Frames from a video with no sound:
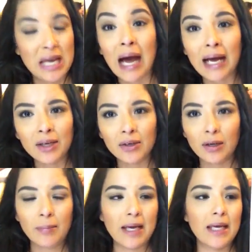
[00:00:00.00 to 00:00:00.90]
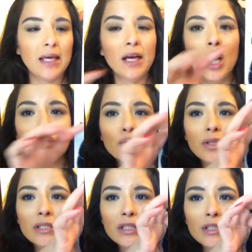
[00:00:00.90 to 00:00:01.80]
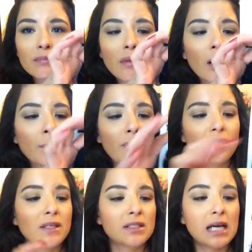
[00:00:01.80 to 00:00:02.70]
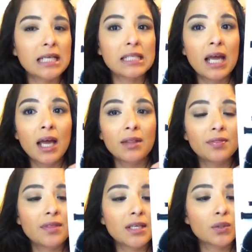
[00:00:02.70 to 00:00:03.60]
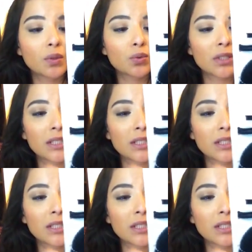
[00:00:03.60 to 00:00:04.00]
tire on my head. So this is small, perfect size. This was